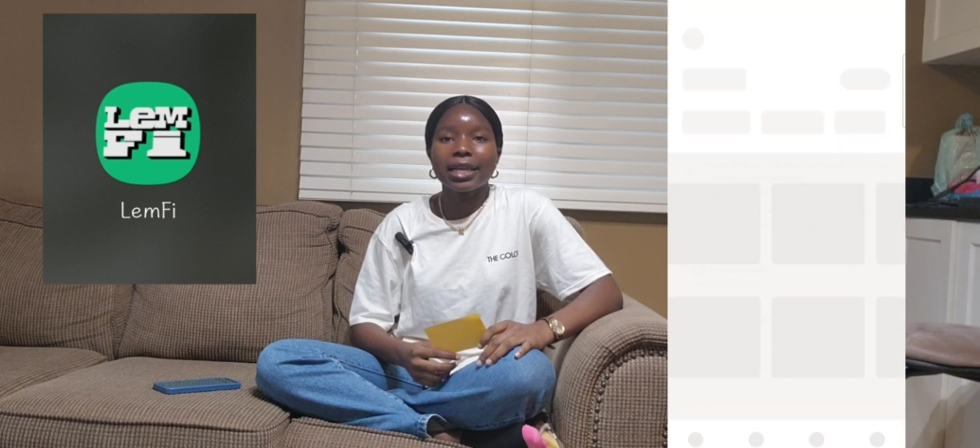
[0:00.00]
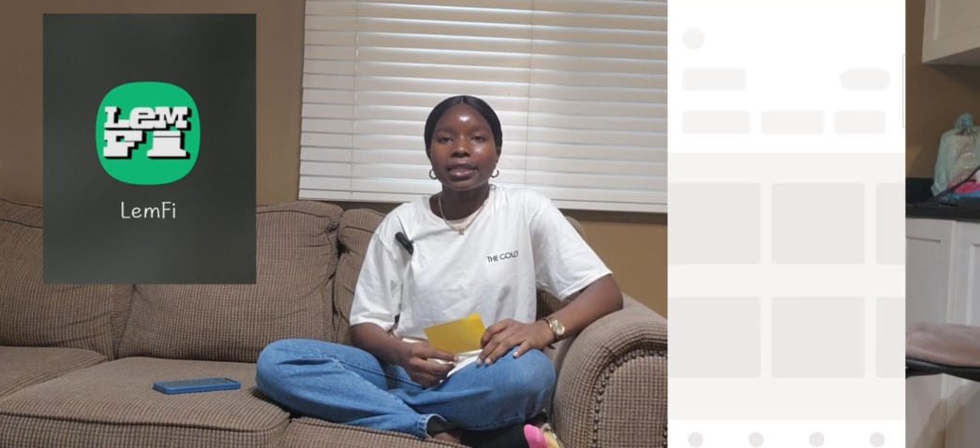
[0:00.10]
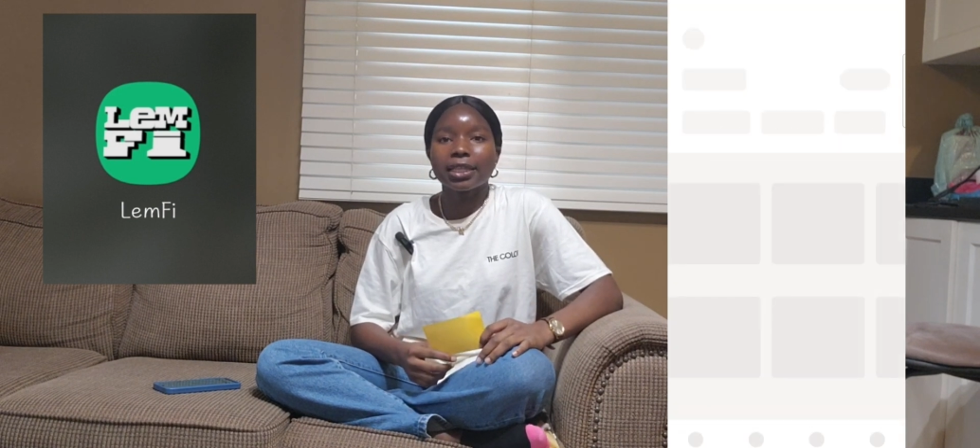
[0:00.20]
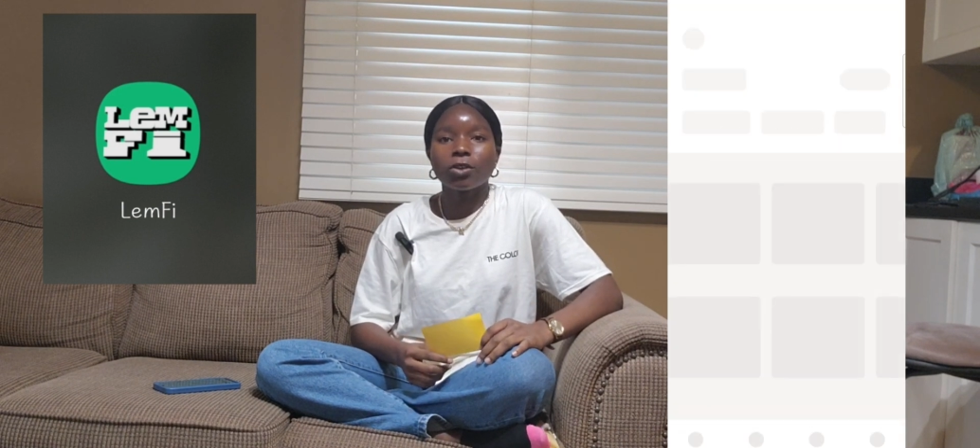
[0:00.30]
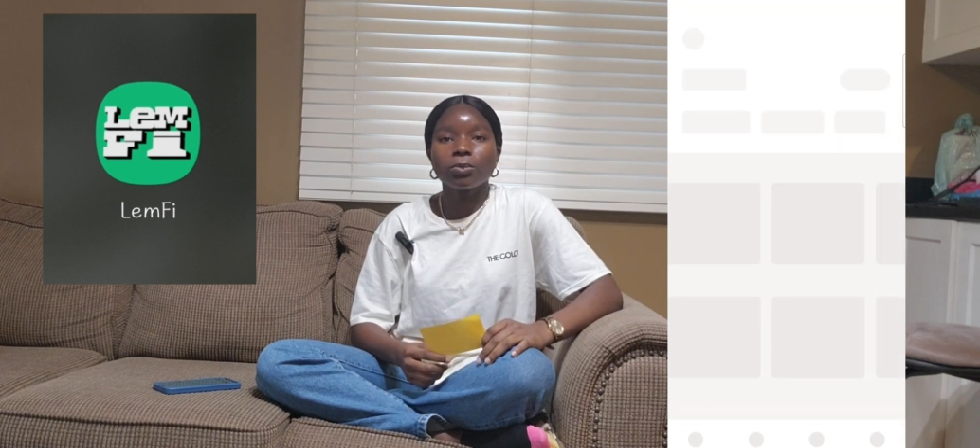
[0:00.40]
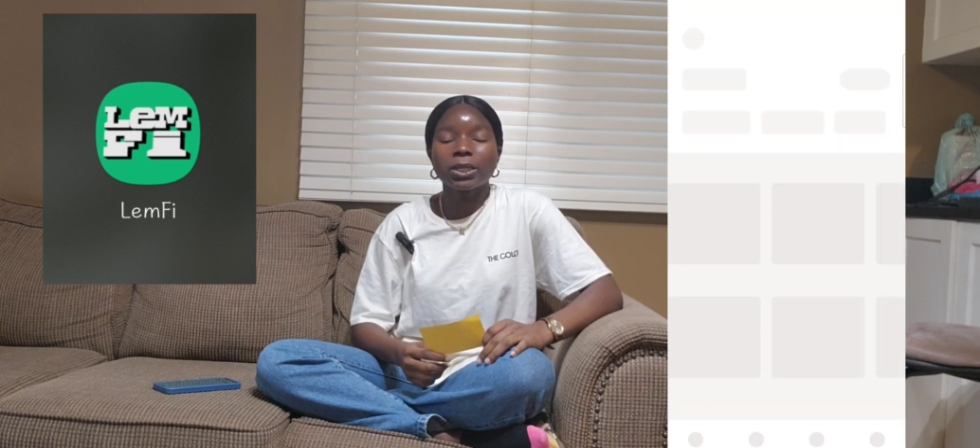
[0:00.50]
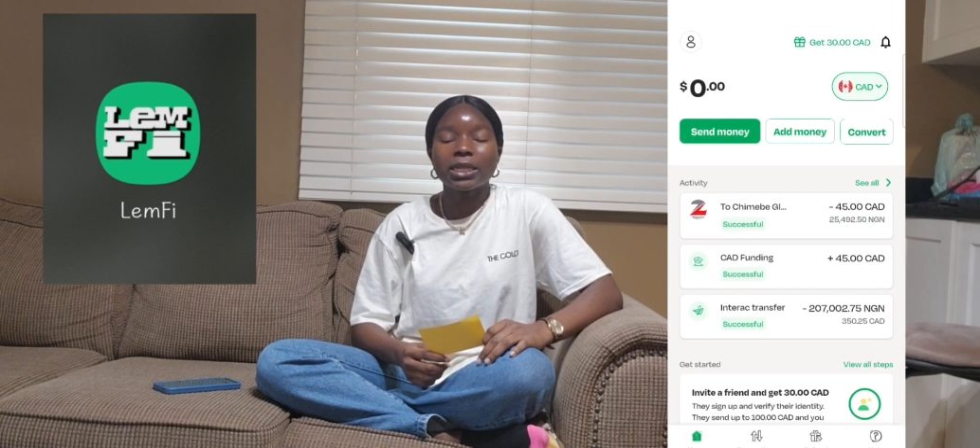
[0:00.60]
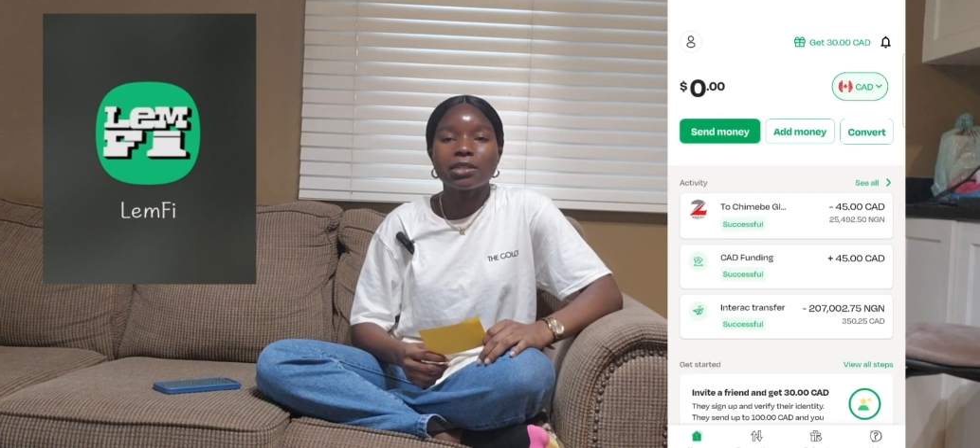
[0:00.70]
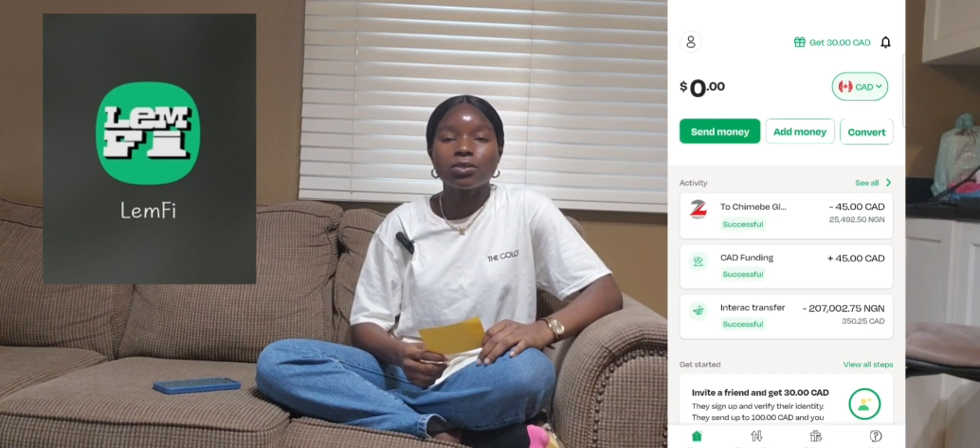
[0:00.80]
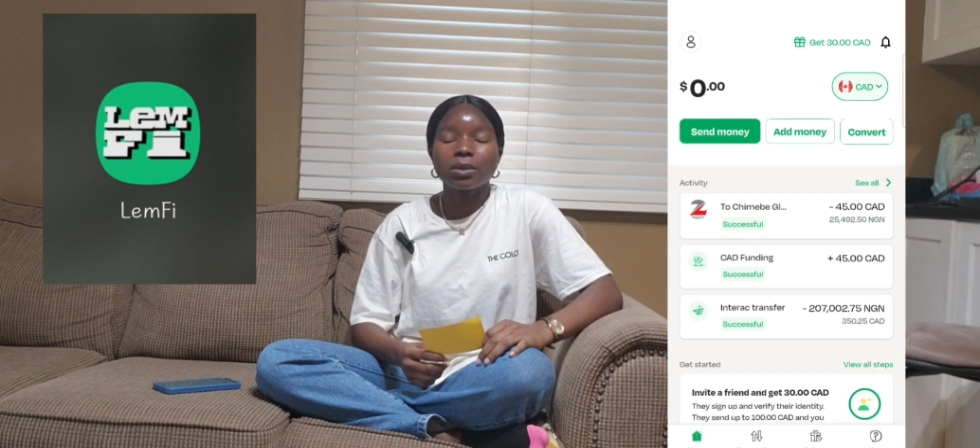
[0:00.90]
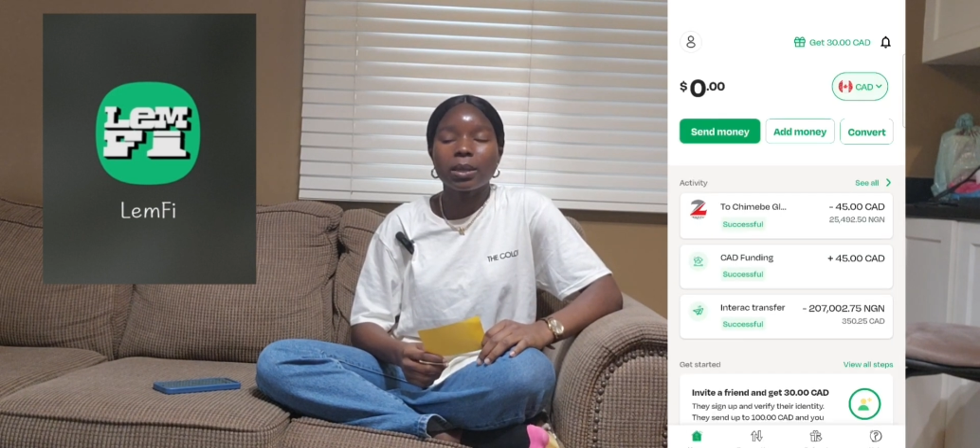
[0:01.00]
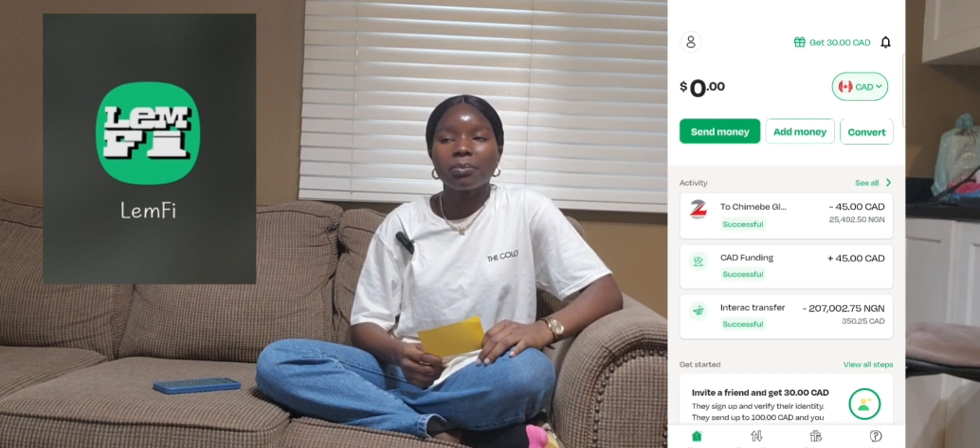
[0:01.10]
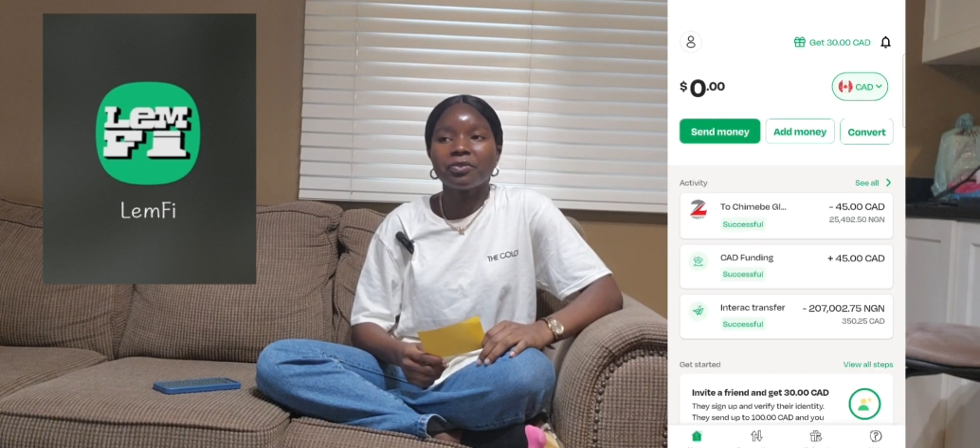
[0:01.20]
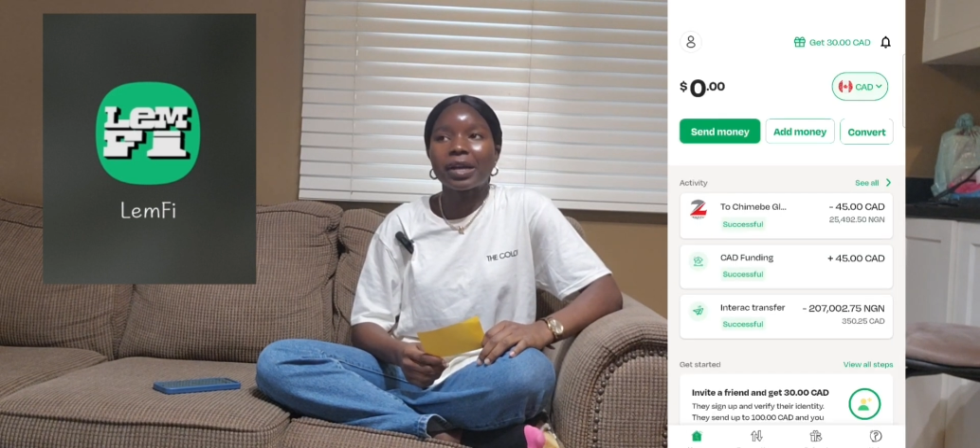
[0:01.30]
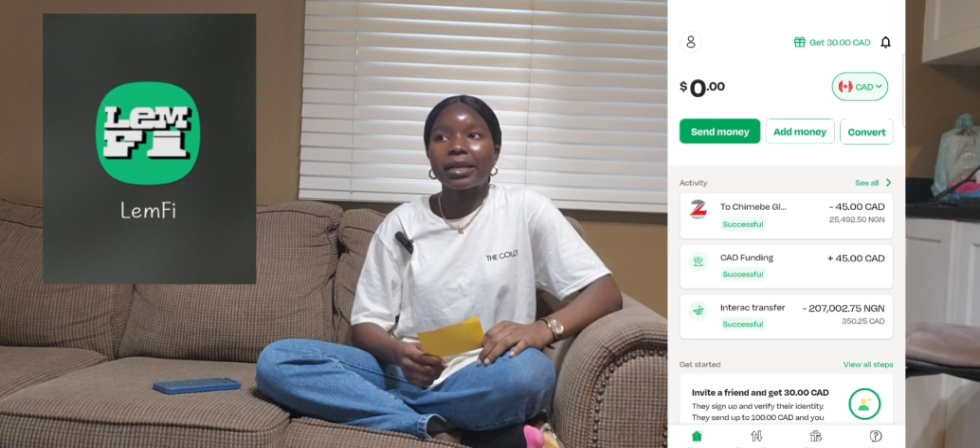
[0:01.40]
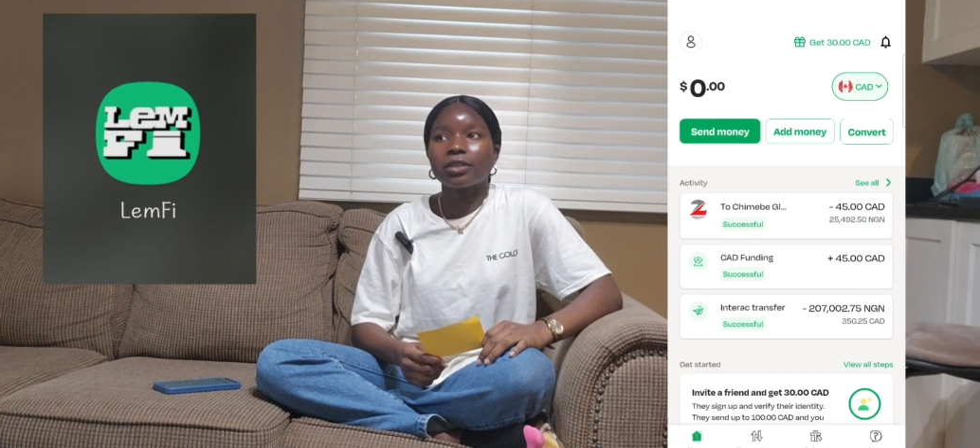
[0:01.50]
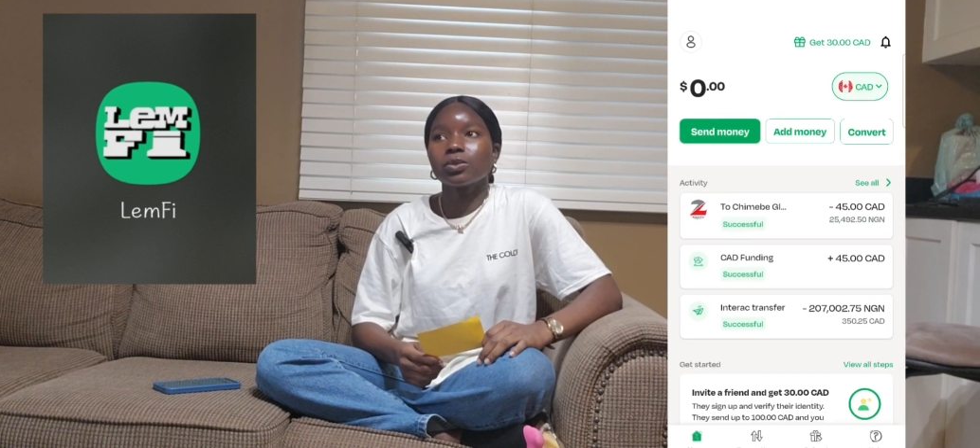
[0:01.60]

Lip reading: like they upgraded it to LEMFI.